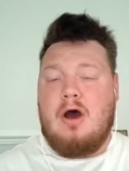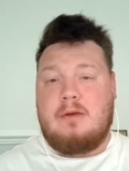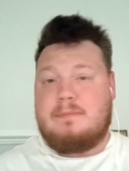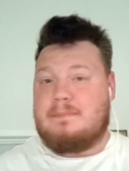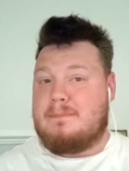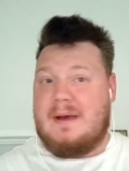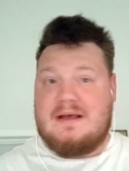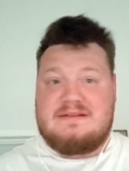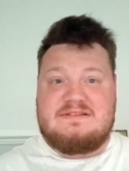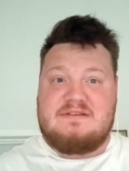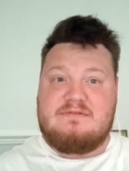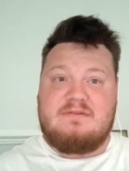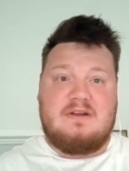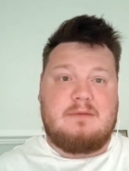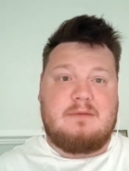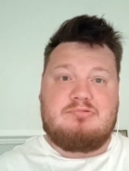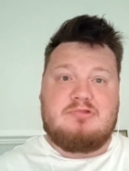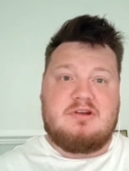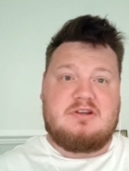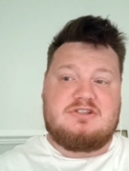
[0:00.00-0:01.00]
I'd
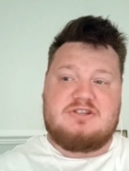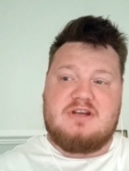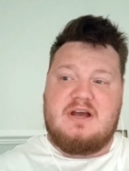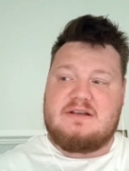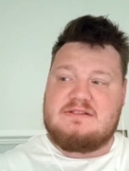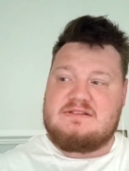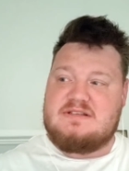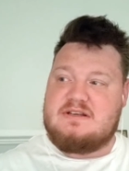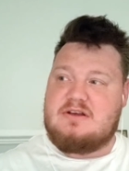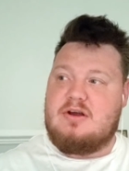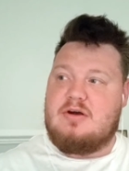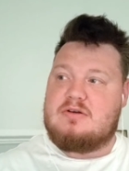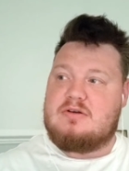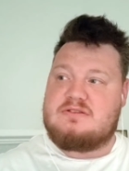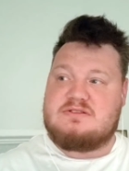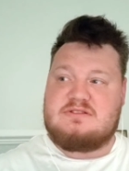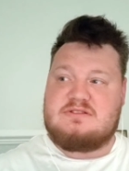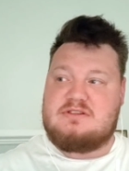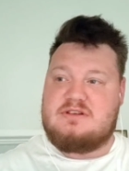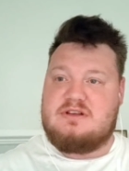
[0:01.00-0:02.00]
massively appreciate it,
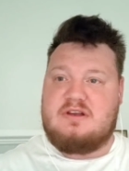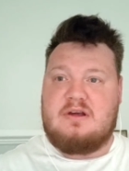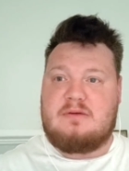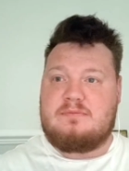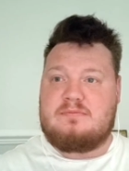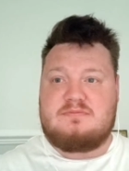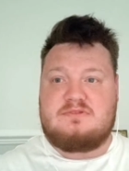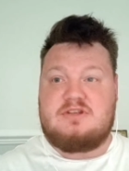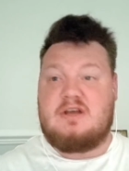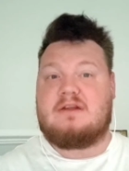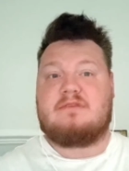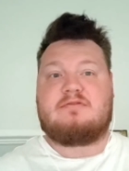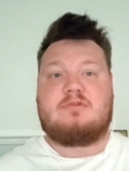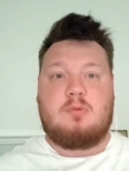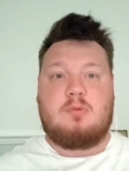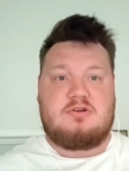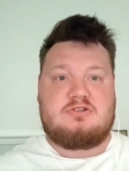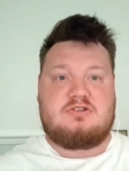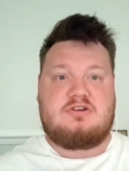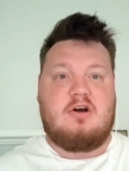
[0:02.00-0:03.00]
guys. You know, don't have
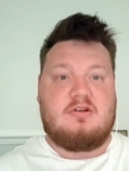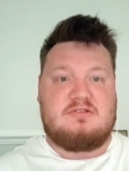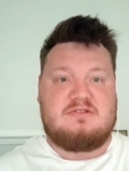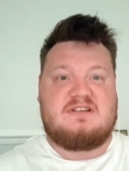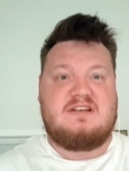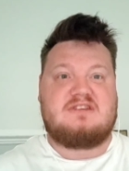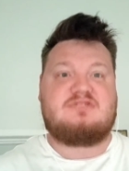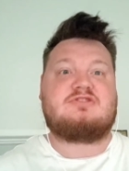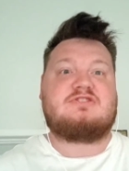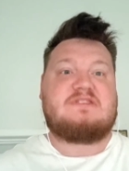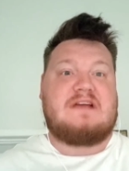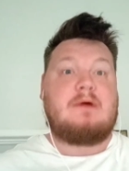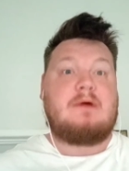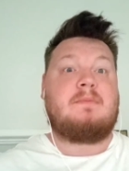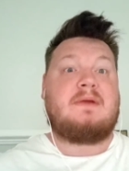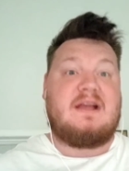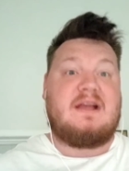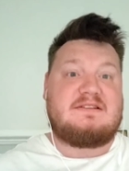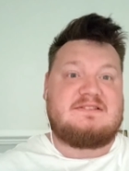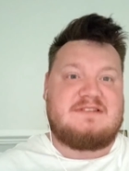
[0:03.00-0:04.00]
to watch the content. Just
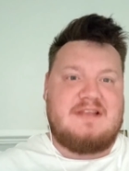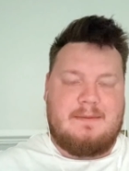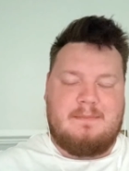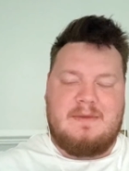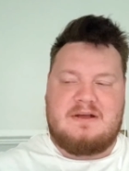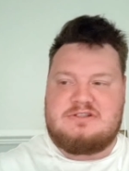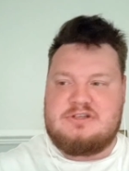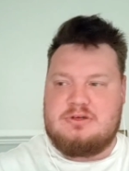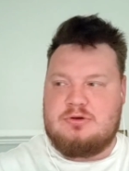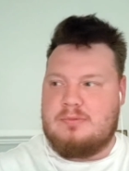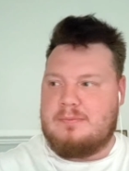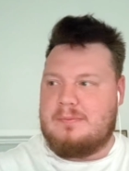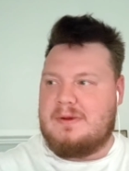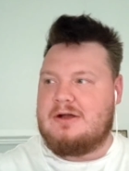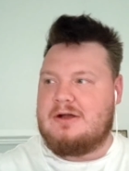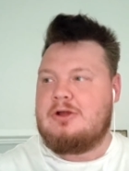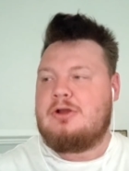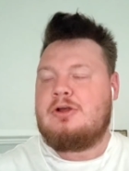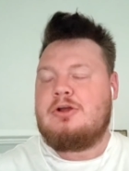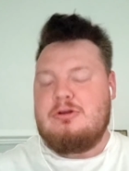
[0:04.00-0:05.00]
help me get to that magic
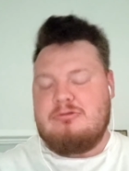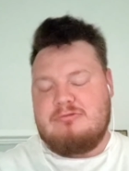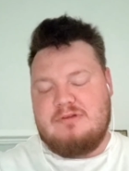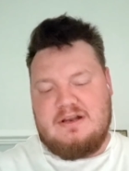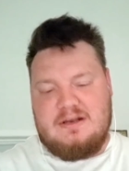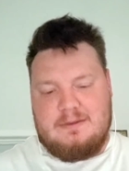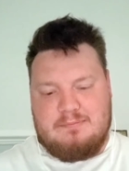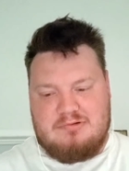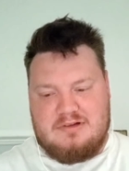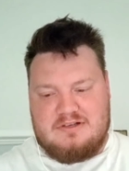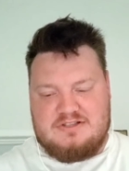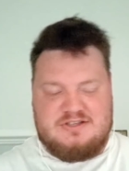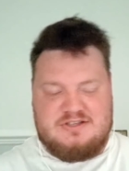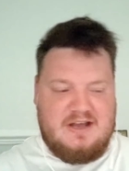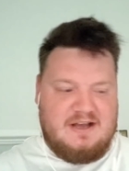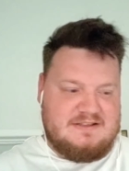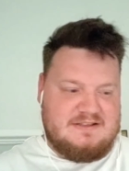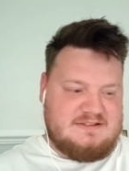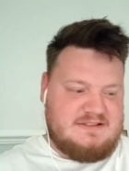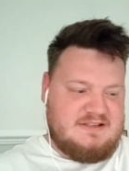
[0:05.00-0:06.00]
number. Really
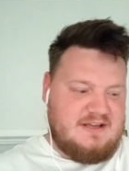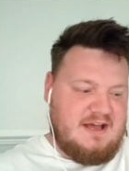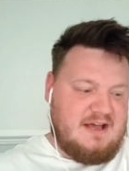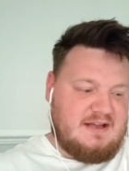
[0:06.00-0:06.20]
appreciate it.